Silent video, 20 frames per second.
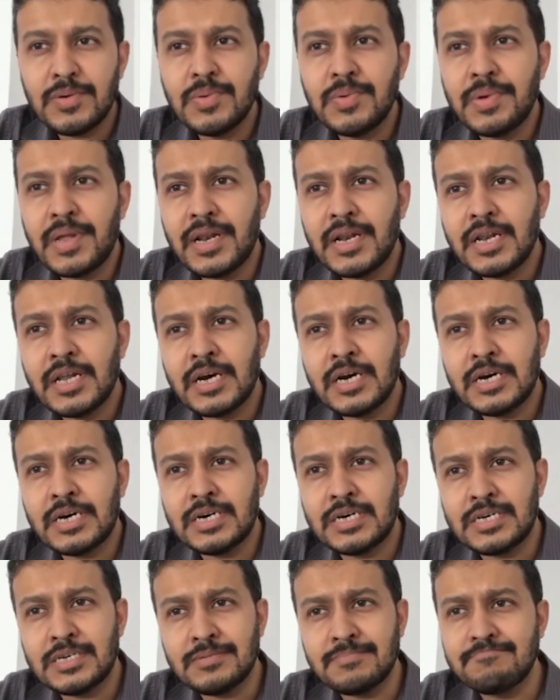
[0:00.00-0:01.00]

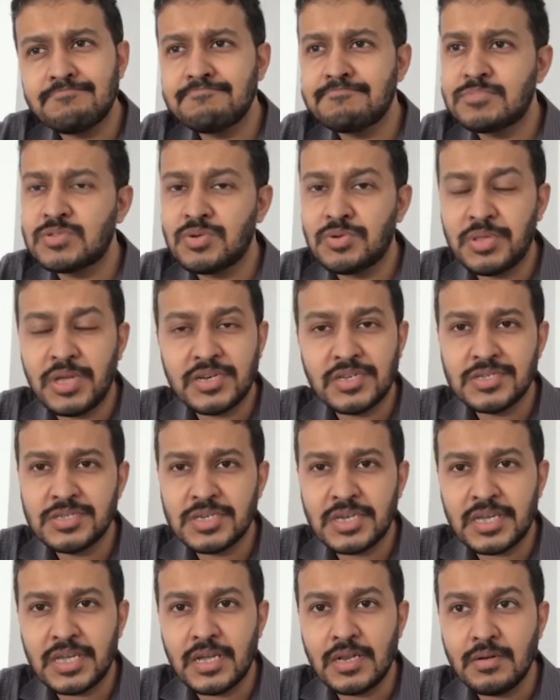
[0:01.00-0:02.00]
Well, so that is
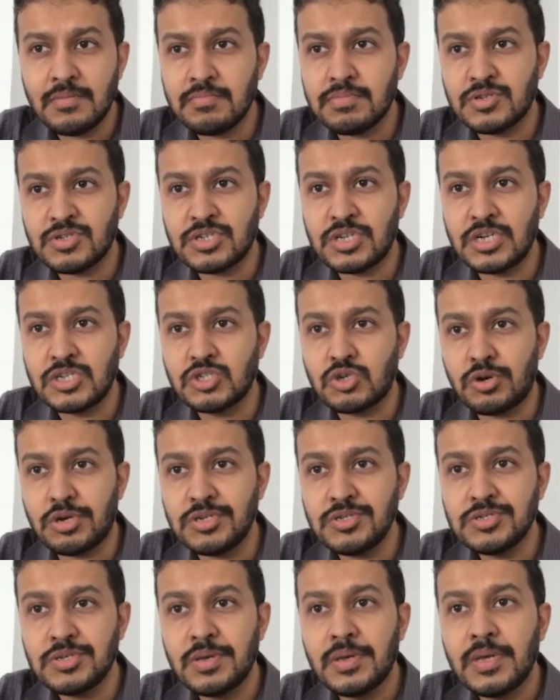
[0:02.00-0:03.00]
again a personal choice.